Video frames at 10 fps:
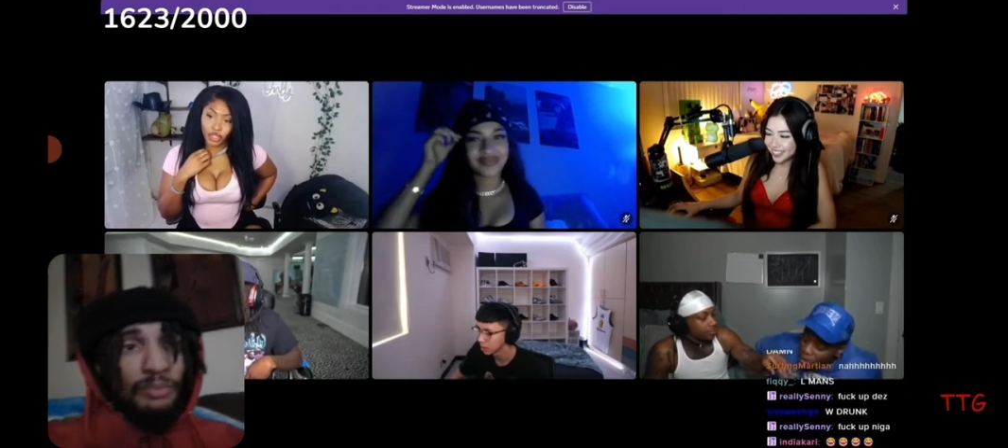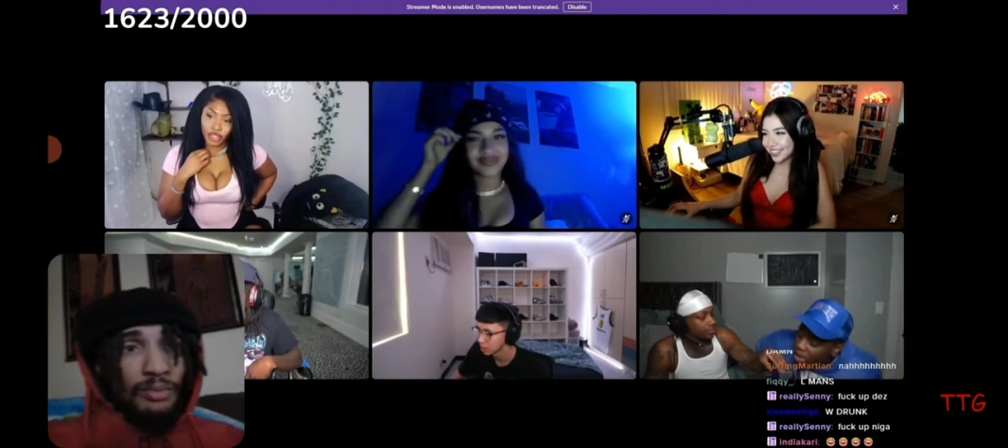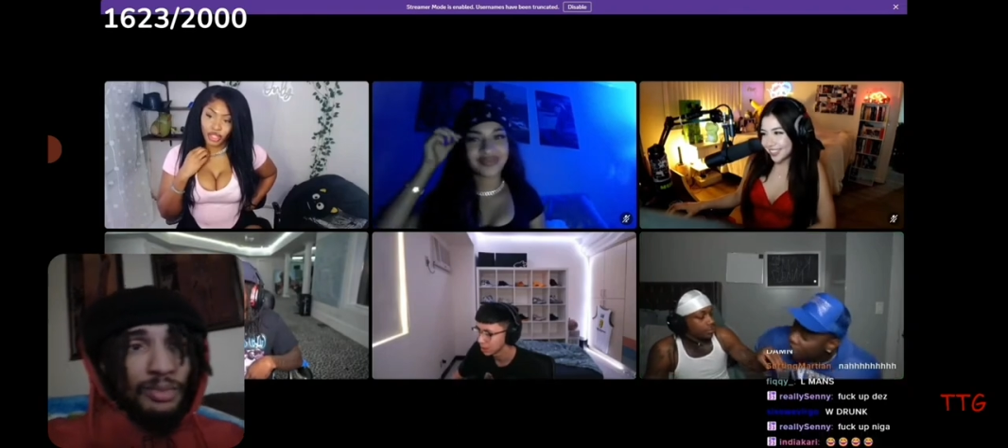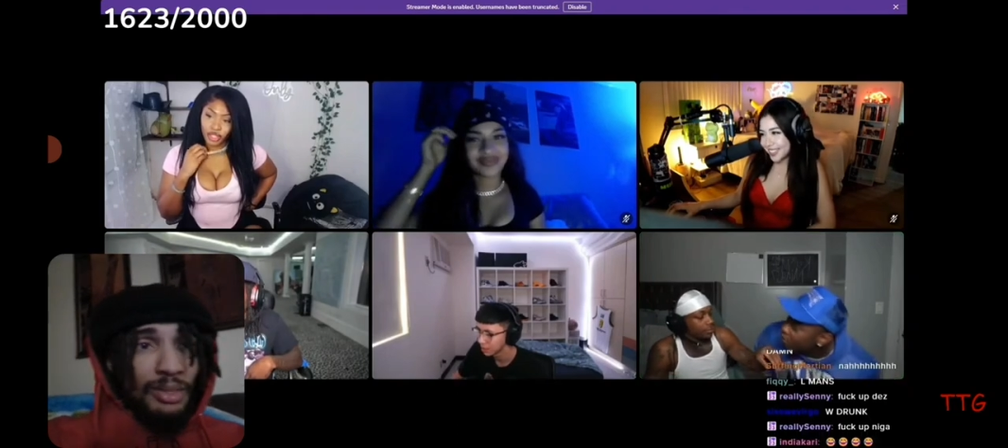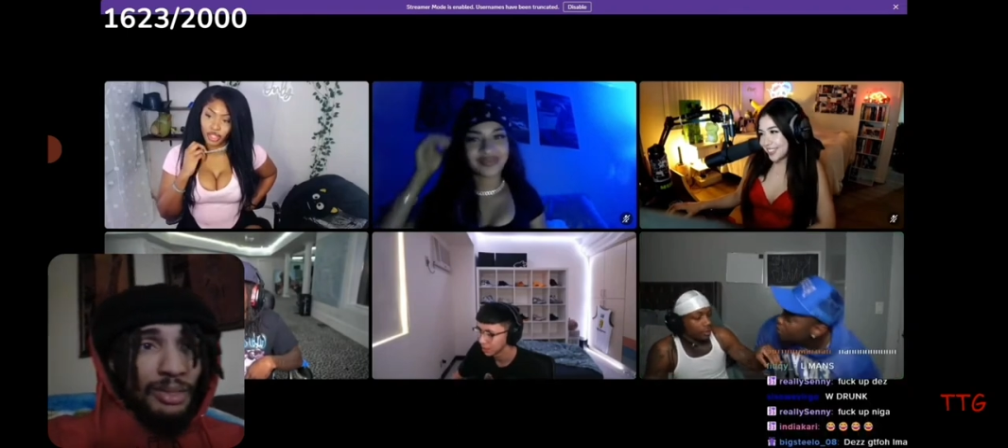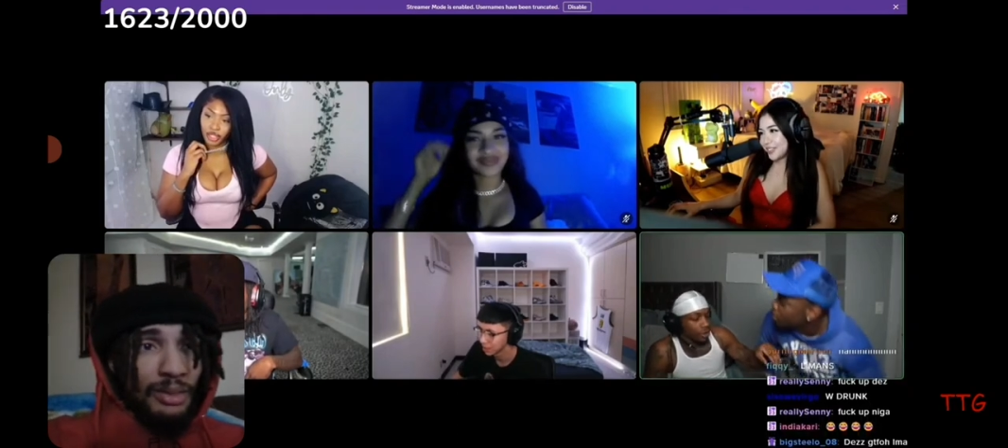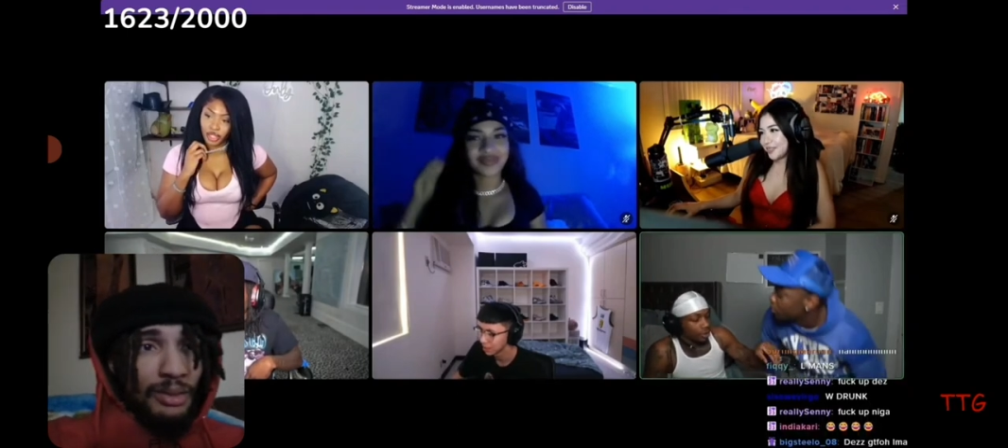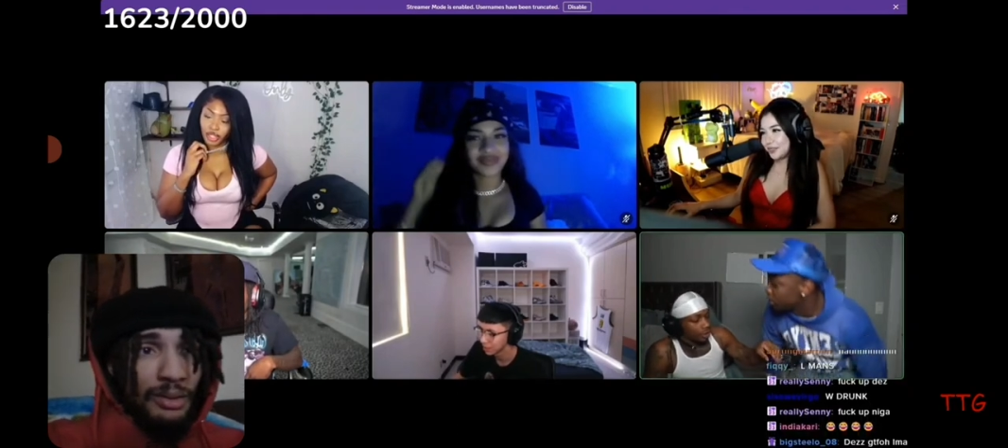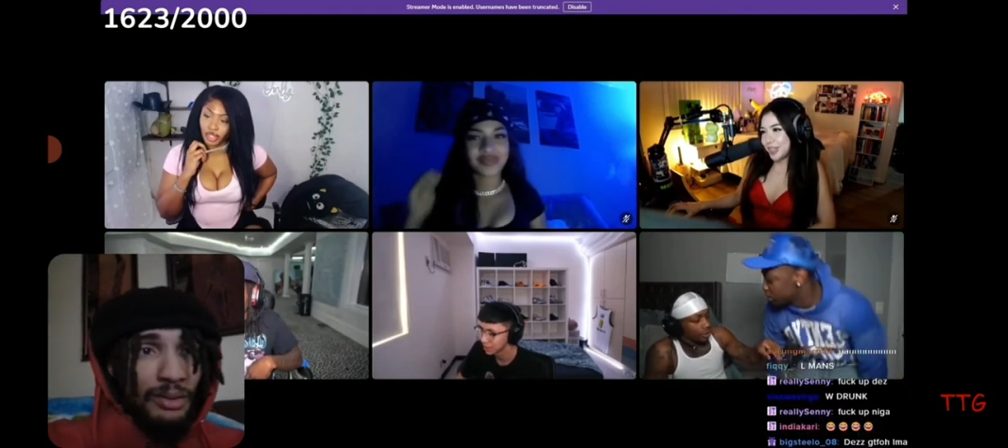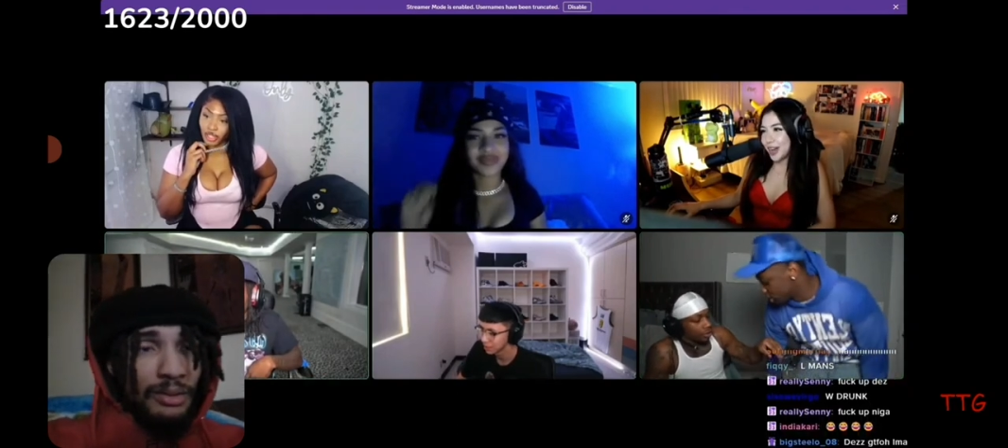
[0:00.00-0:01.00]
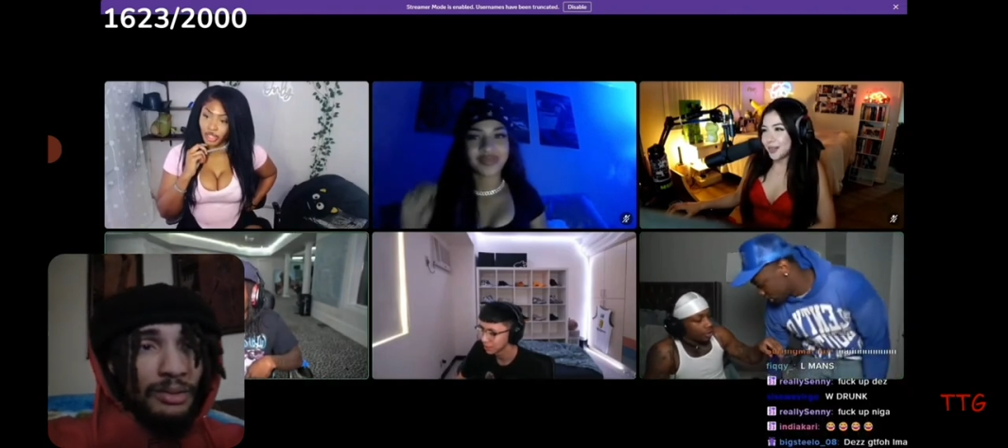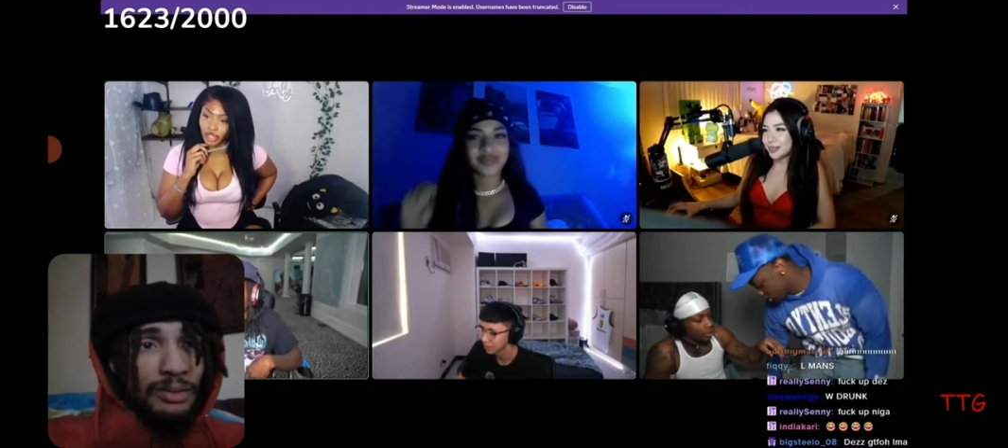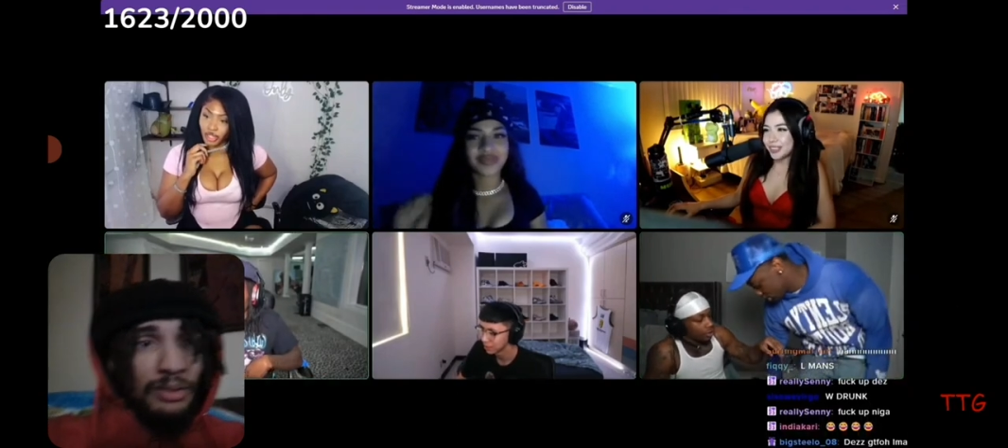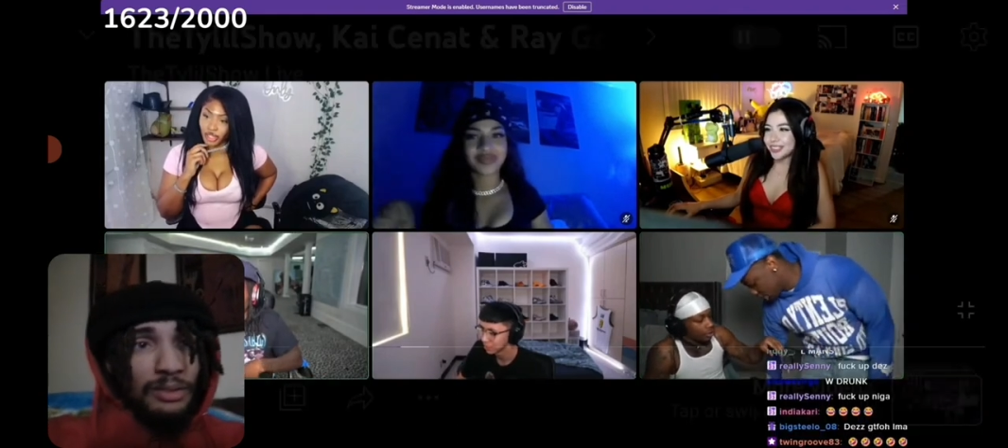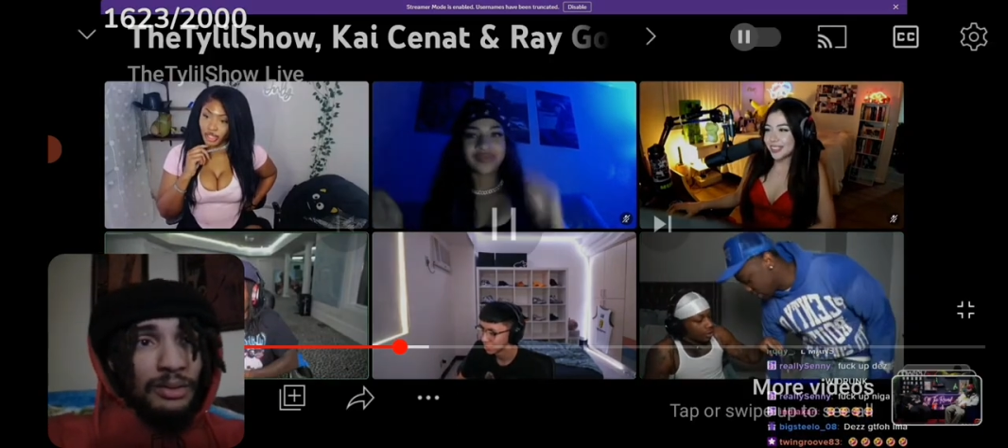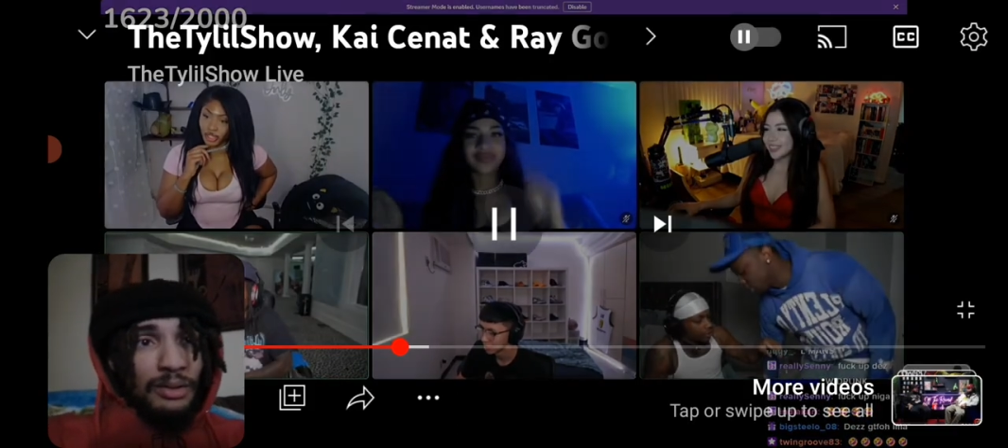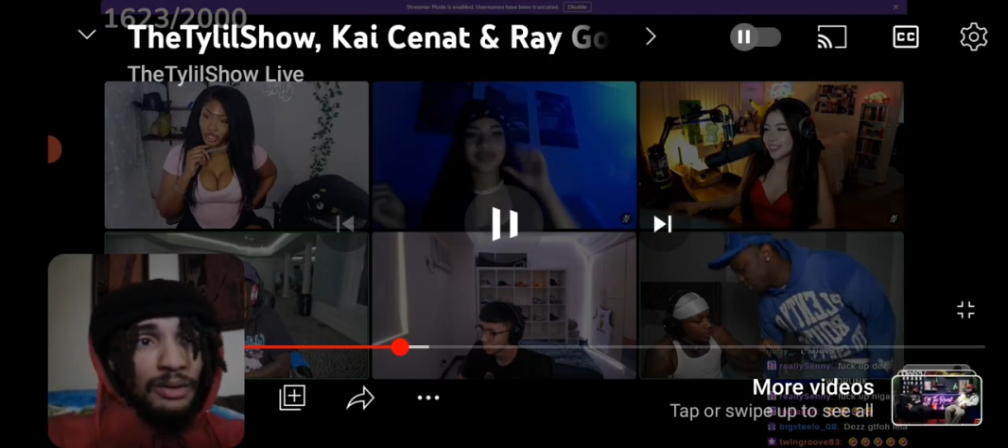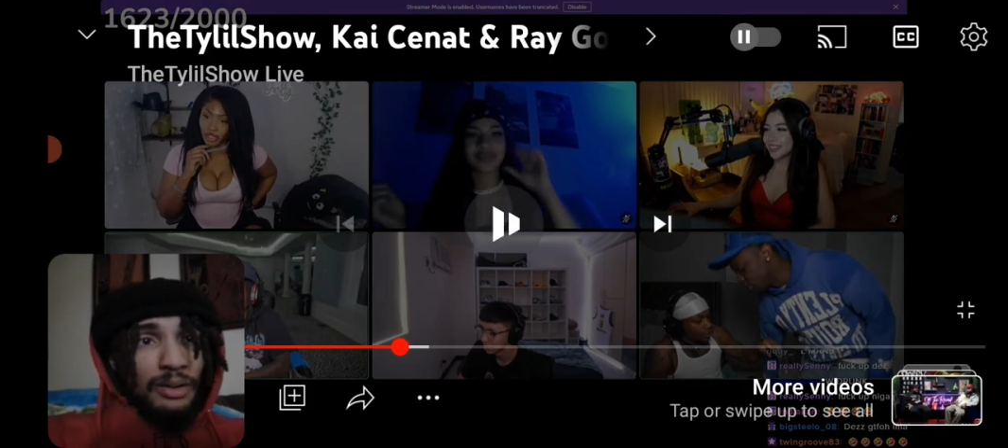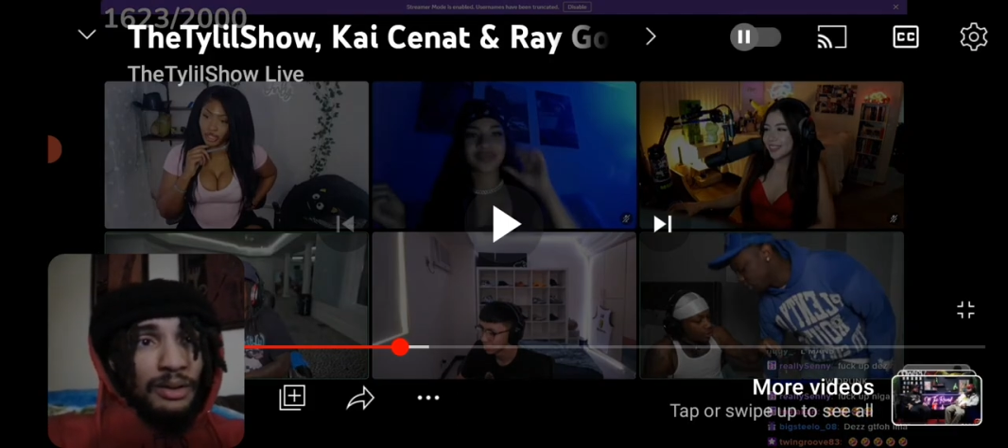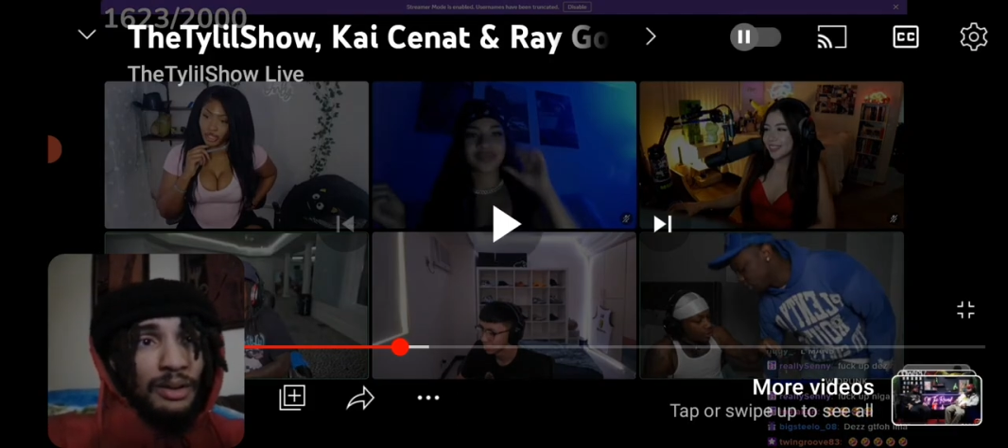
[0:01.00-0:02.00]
hold that for memories. That nigga sauce. That nigga.